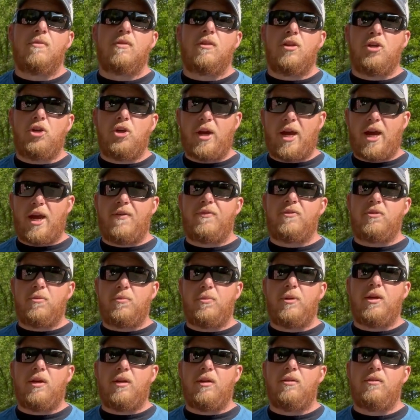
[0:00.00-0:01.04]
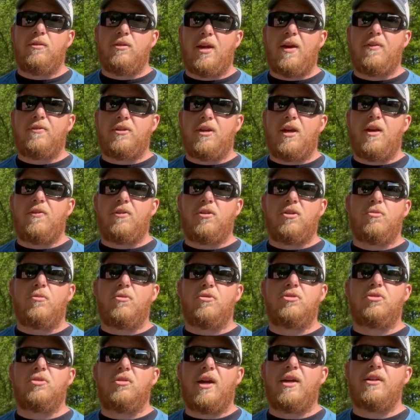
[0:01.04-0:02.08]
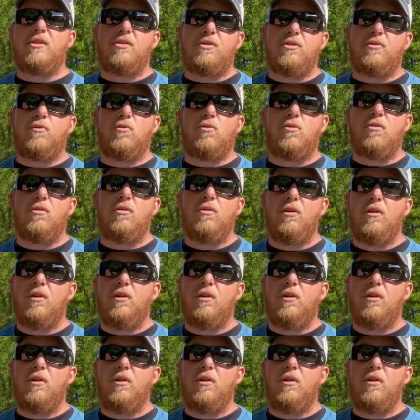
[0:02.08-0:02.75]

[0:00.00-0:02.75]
You have to have a commercial license for.